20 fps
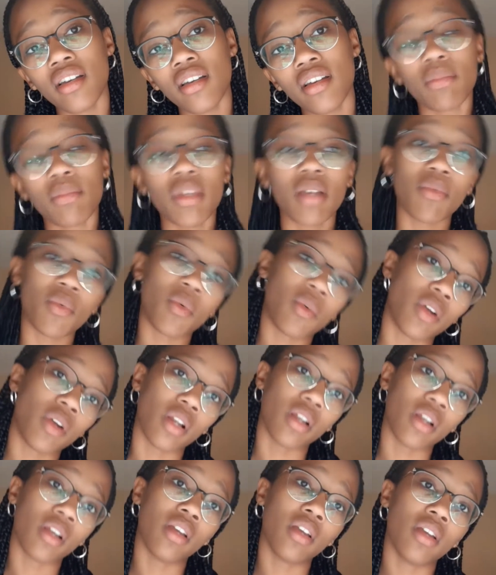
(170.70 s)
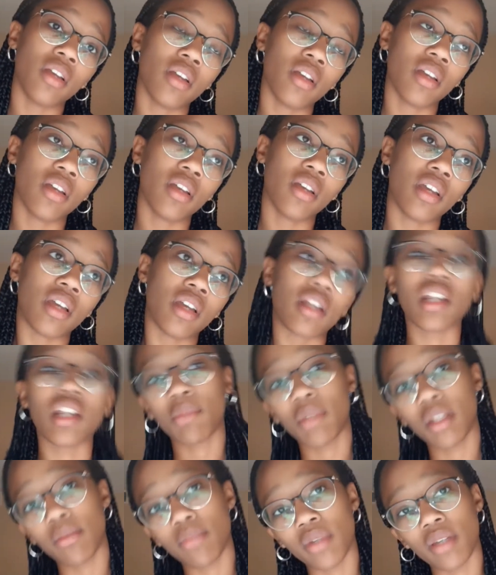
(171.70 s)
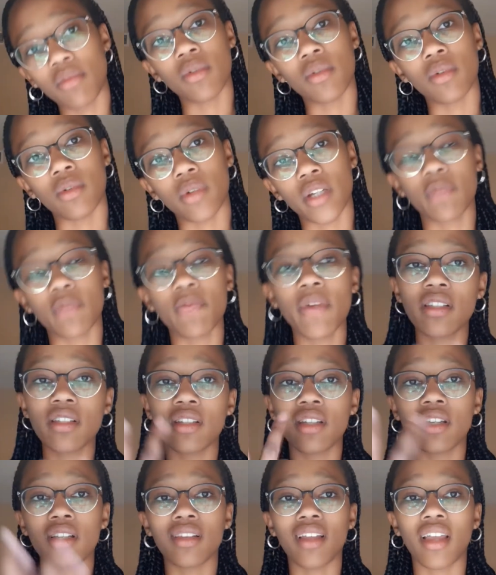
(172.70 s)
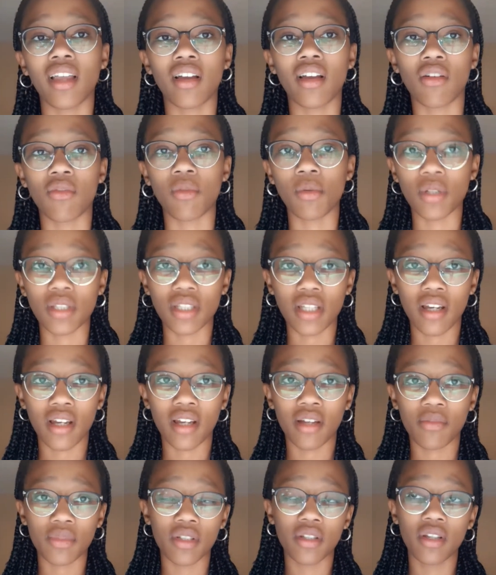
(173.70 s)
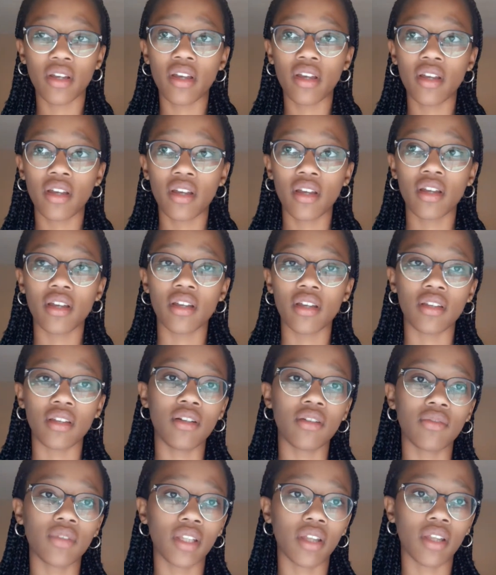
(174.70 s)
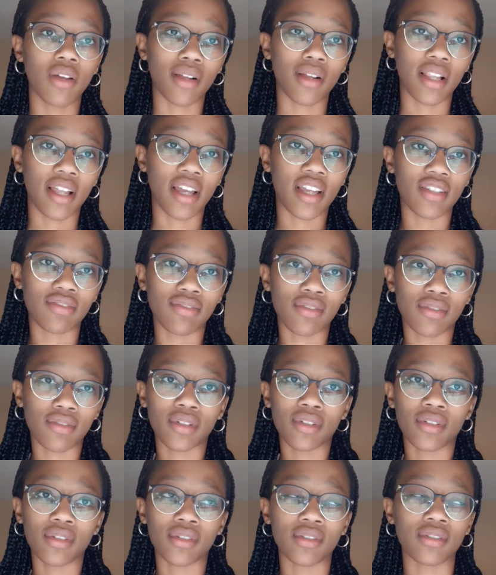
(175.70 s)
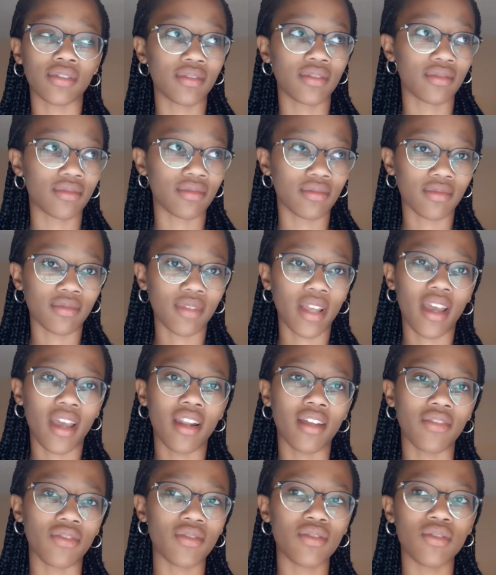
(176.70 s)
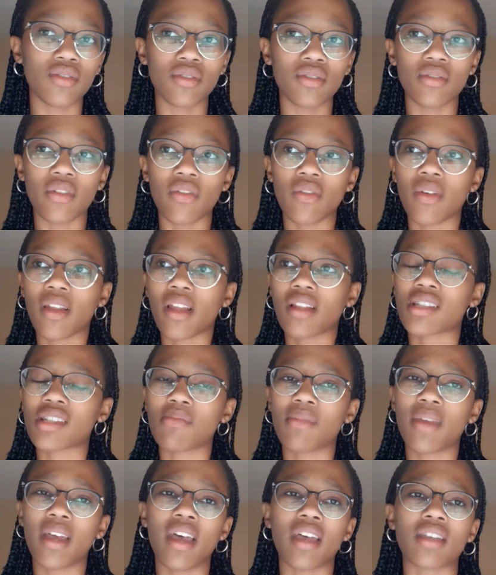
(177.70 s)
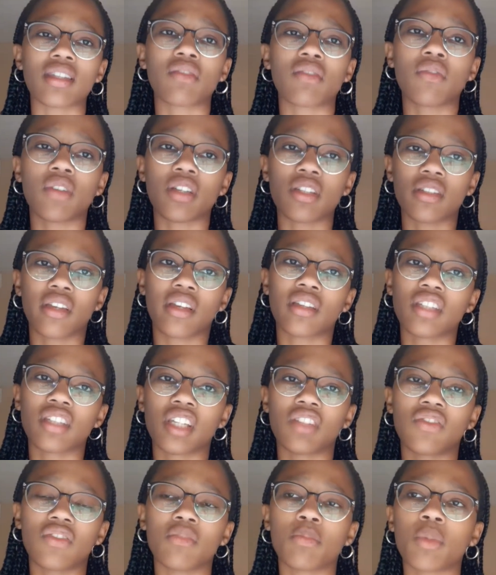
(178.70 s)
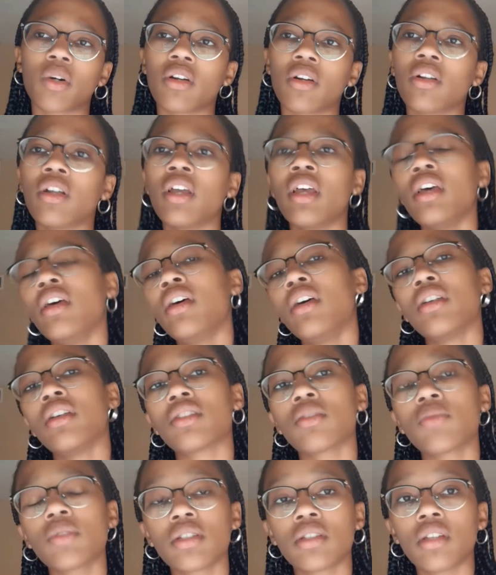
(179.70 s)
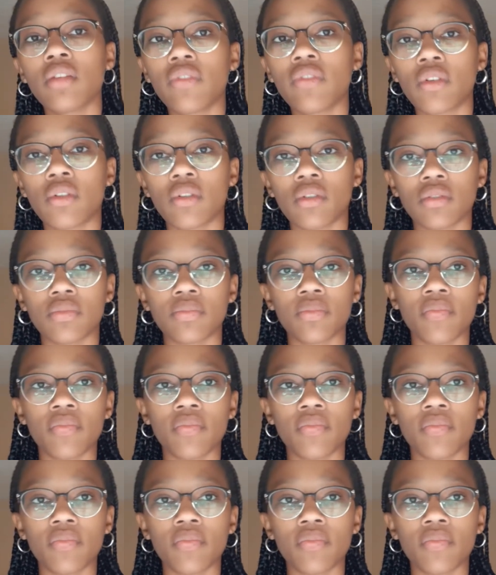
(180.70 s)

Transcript: you're bored, not meet people, especially in like corona times, you don't really go to class for real. And if you do, everybody has a mask, everybody's like 6 feet apart. So it's difficult